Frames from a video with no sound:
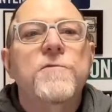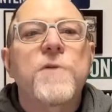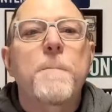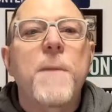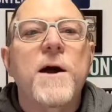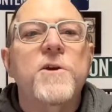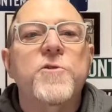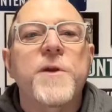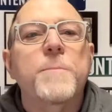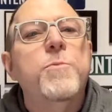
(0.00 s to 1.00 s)
from
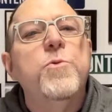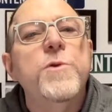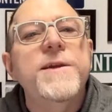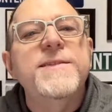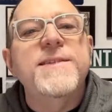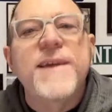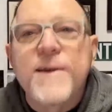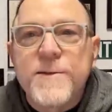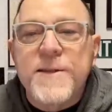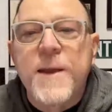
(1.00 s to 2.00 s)
monitoring
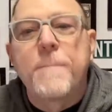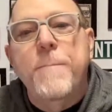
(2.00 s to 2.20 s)
pre-sales and